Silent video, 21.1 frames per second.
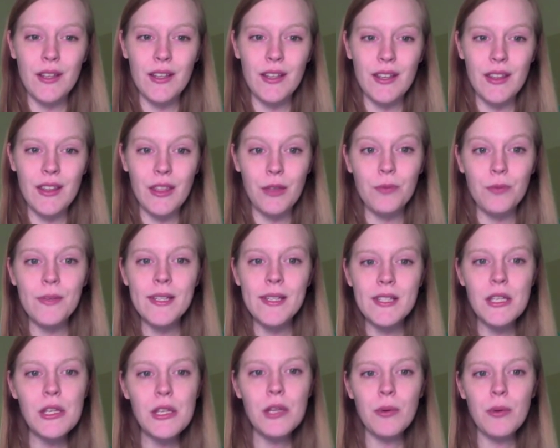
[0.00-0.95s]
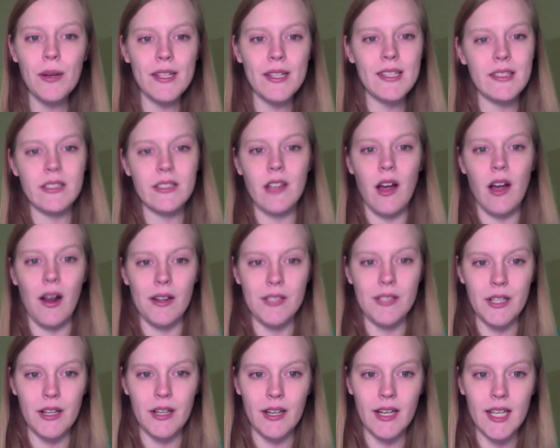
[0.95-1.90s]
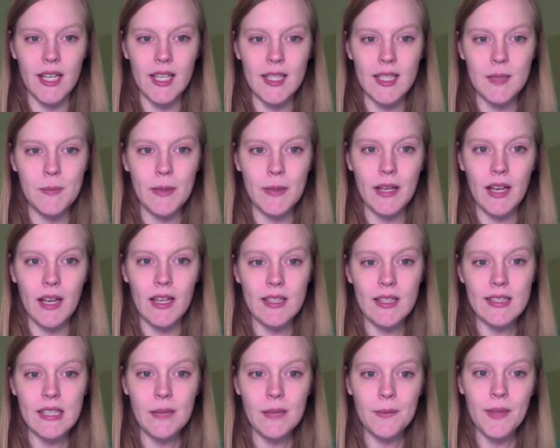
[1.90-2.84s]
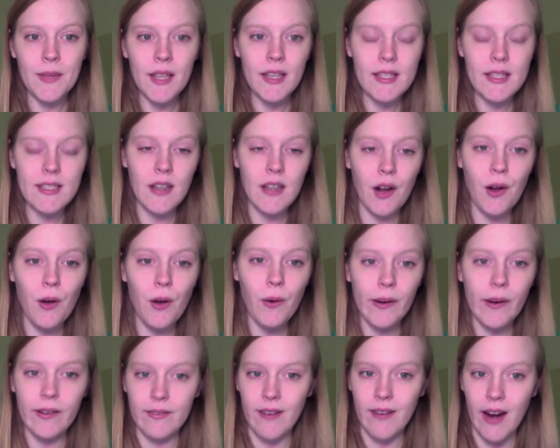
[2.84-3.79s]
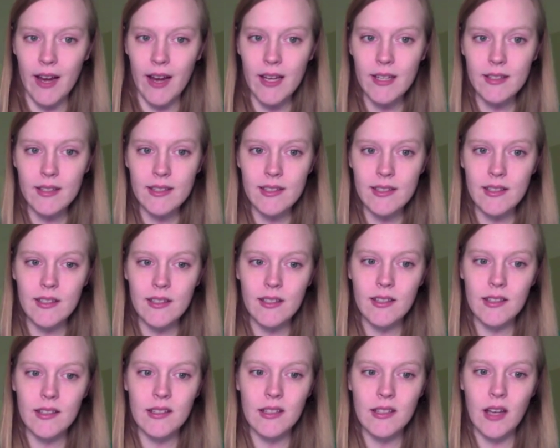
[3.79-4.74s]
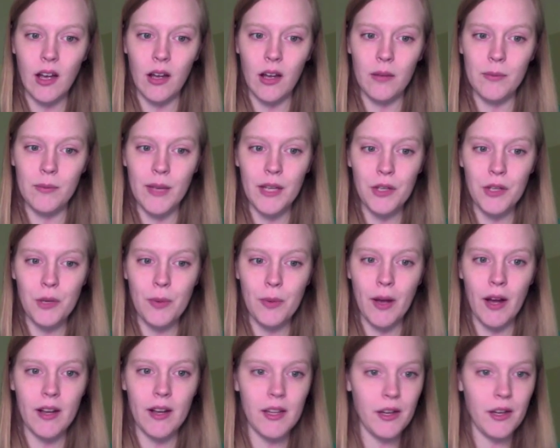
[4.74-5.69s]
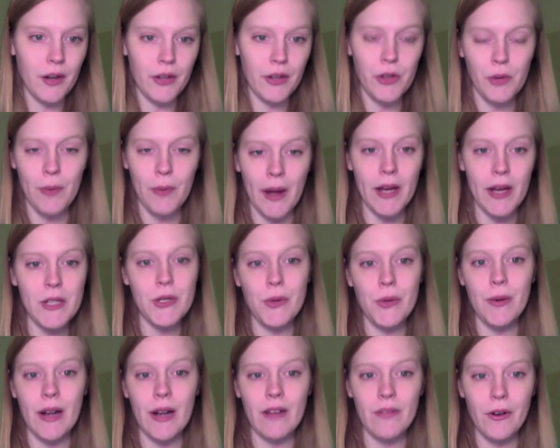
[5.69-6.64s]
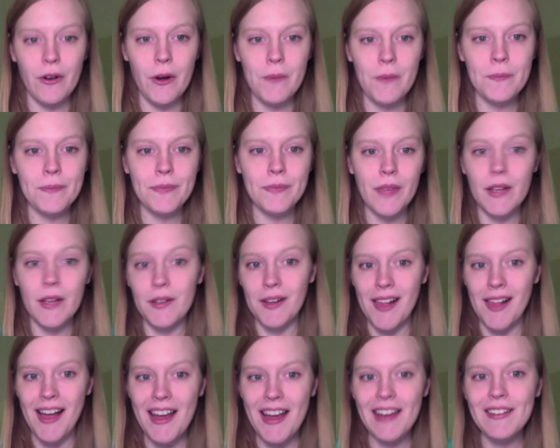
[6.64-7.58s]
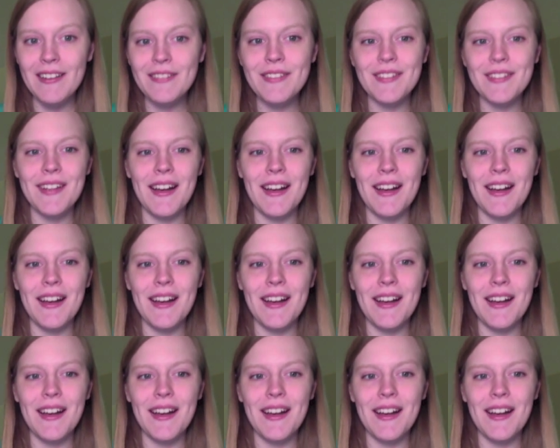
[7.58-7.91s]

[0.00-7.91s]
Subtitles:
the reason you went to the doctor is because something is not going right in your body or in your mind or whatever in your life.